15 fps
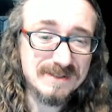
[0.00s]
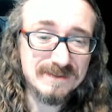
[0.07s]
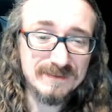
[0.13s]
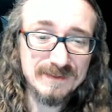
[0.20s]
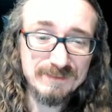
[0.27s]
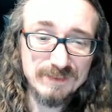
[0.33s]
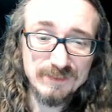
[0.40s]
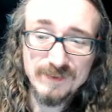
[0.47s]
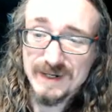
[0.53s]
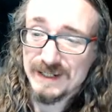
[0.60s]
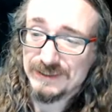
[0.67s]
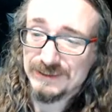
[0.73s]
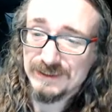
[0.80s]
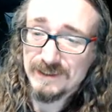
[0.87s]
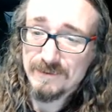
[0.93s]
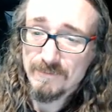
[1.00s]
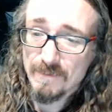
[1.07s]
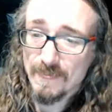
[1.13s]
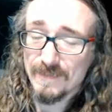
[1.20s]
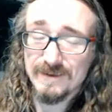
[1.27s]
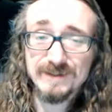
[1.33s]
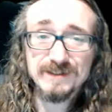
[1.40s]
that we're watching
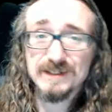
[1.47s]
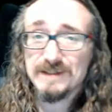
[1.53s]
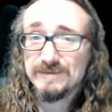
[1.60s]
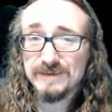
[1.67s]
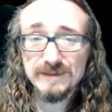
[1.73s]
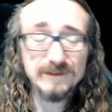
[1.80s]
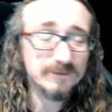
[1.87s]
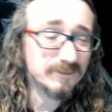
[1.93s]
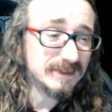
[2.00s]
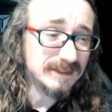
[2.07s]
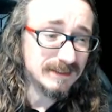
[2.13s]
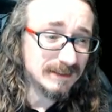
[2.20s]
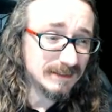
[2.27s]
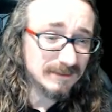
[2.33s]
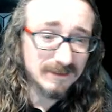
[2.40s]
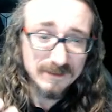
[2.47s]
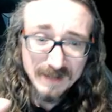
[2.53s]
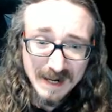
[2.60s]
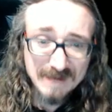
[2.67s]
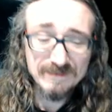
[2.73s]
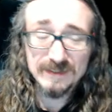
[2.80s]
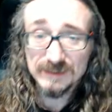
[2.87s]
on TV or reading are
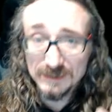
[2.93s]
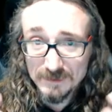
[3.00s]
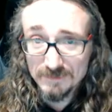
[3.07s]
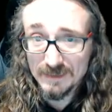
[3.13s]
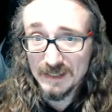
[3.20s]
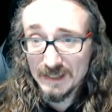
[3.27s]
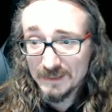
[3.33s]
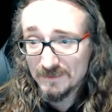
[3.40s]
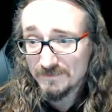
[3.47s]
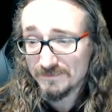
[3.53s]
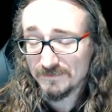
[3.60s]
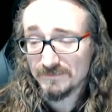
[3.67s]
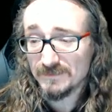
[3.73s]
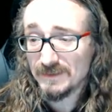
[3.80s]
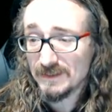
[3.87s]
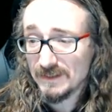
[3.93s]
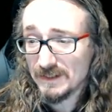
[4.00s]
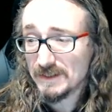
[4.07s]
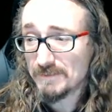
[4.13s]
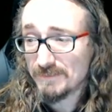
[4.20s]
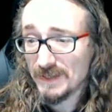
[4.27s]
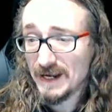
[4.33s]
having some kind of
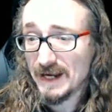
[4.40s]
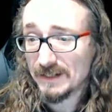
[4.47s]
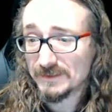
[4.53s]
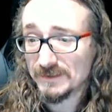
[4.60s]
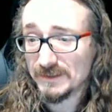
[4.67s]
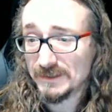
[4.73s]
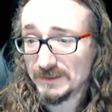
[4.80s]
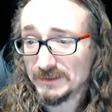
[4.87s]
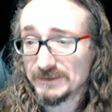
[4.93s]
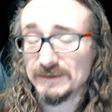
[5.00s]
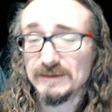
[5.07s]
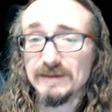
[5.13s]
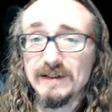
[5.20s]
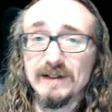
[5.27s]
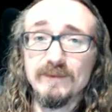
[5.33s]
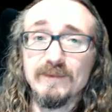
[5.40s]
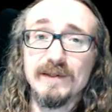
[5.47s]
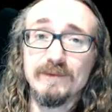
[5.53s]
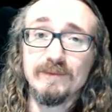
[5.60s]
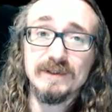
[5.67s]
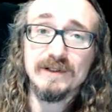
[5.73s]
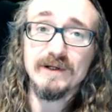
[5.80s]
impact on us, uh, whether
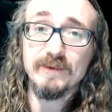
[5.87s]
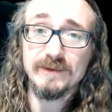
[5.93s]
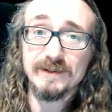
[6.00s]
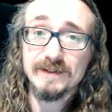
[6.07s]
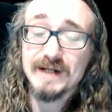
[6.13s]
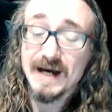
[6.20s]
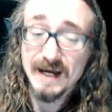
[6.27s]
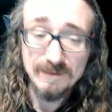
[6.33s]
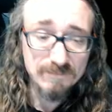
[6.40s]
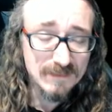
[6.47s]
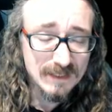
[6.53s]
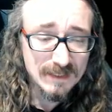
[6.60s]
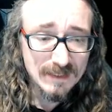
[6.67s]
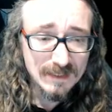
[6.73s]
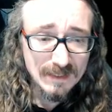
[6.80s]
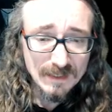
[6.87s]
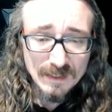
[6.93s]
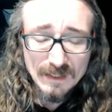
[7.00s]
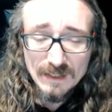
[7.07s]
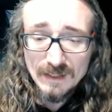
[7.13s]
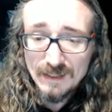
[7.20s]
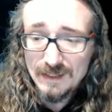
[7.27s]
we know it or not.
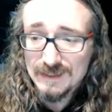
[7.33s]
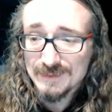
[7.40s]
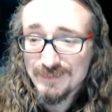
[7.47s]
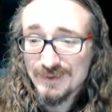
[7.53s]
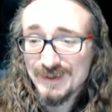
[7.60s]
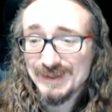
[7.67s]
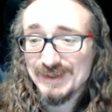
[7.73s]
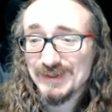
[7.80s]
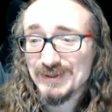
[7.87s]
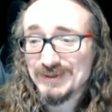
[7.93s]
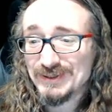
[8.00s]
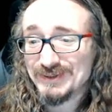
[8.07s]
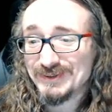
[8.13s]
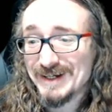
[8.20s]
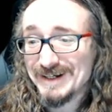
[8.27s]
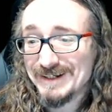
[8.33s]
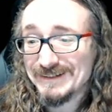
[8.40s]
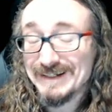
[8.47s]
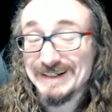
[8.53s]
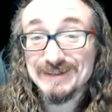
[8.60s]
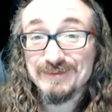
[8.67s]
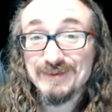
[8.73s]
And the point here is to try to
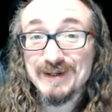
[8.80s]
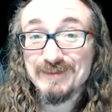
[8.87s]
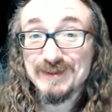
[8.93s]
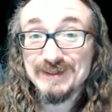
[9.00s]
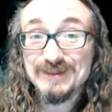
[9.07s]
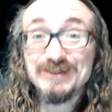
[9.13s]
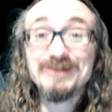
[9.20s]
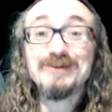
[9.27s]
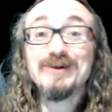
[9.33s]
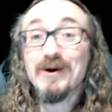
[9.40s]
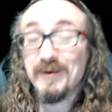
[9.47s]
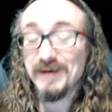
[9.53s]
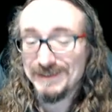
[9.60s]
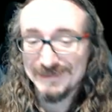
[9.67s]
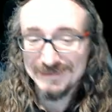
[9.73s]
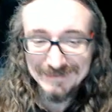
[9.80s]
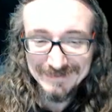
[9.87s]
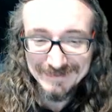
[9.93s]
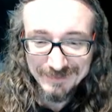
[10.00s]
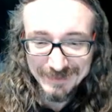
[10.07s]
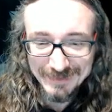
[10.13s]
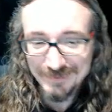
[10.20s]
get to where we do know it
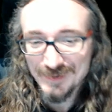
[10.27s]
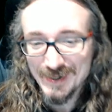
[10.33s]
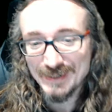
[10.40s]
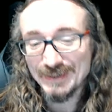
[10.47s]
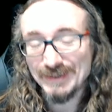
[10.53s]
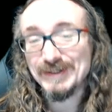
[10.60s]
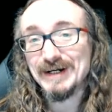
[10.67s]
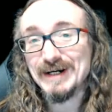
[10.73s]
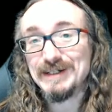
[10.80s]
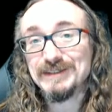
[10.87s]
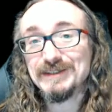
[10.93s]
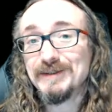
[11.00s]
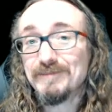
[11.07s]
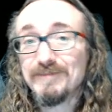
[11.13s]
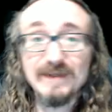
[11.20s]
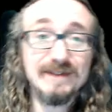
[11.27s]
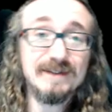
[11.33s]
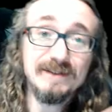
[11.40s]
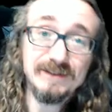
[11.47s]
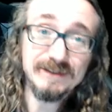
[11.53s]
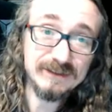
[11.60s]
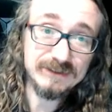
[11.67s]
and we can recognize it, and
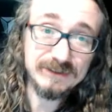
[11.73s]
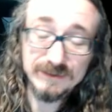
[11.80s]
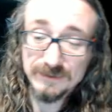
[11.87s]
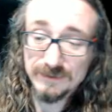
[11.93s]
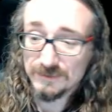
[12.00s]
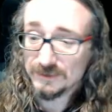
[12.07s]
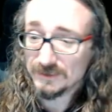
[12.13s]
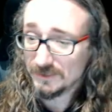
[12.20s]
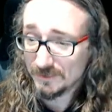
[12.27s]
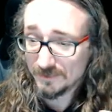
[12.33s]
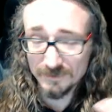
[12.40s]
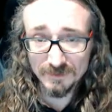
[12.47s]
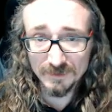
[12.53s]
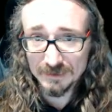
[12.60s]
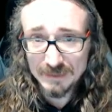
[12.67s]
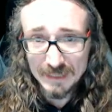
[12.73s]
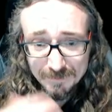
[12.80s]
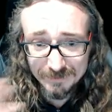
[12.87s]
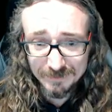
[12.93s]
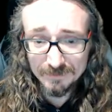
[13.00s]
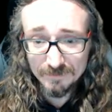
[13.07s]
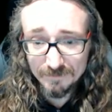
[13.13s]
then you can choose either to
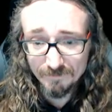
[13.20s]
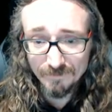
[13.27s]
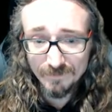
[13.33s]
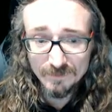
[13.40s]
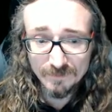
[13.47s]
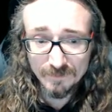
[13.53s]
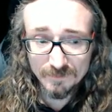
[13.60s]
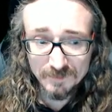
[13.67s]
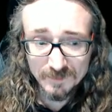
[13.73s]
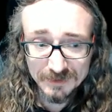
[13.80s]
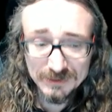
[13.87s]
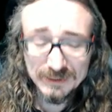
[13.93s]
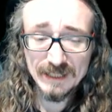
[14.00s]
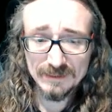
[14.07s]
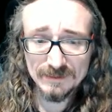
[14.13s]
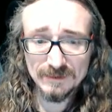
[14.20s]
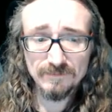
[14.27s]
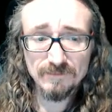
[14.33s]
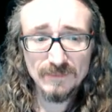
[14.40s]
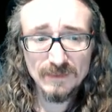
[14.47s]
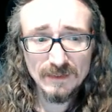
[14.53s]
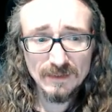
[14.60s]
accept it or reject it.
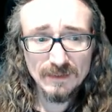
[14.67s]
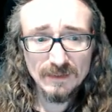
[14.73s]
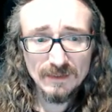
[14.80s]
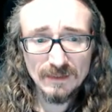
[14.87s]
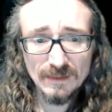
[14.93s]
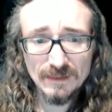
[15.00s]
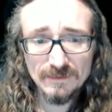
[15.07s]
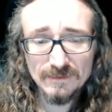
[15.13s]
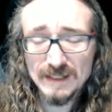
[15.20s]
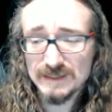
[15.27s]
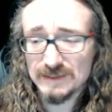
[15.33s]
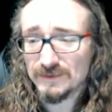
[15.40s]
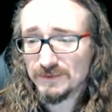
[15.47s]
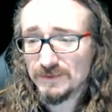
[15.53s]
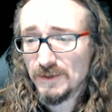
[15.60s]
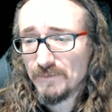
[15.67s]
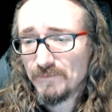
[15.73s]
Uh, that's the goal.